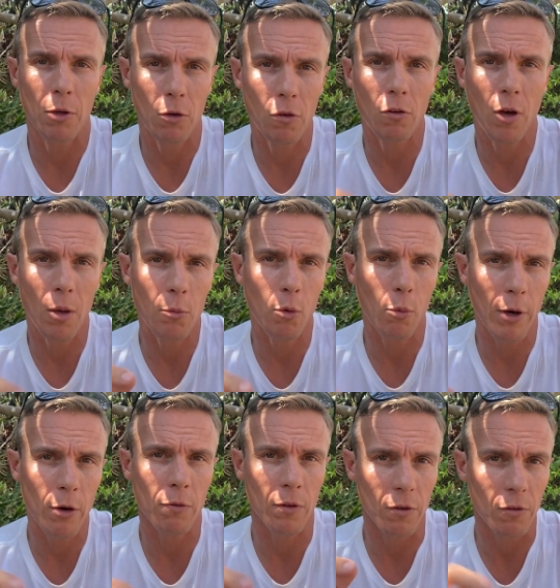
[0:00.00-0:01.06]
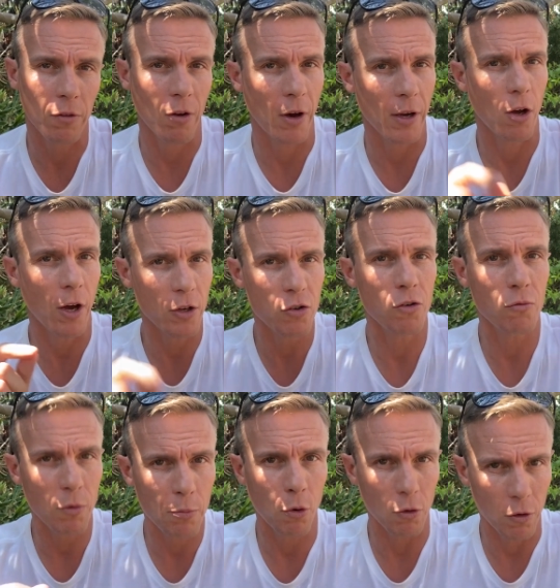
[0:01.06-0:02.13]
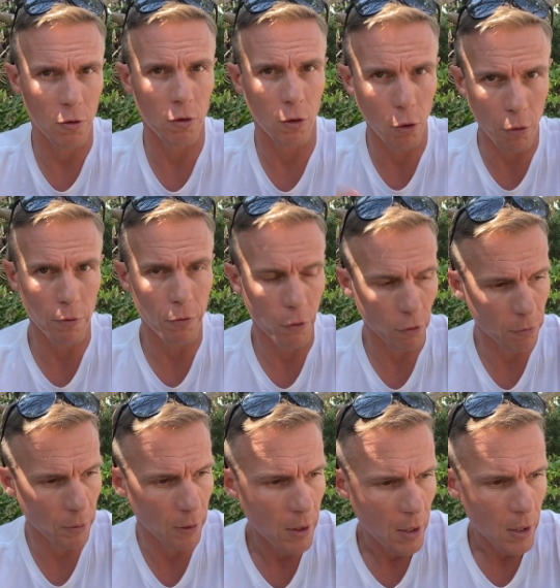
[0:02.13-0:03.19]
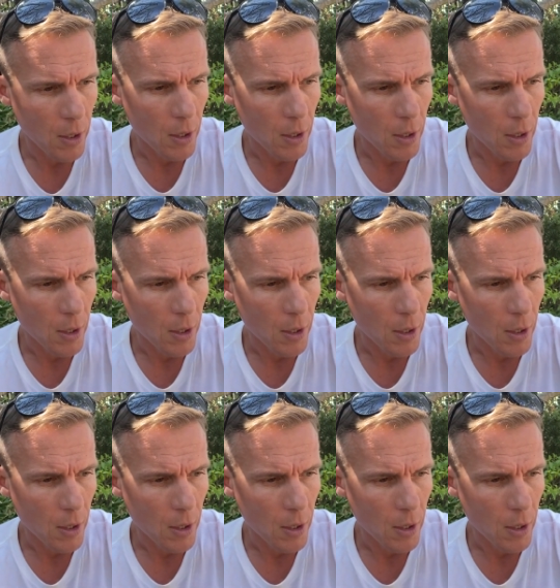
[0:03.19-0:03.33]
because I'm aware of this site, I should report it to law enforcement.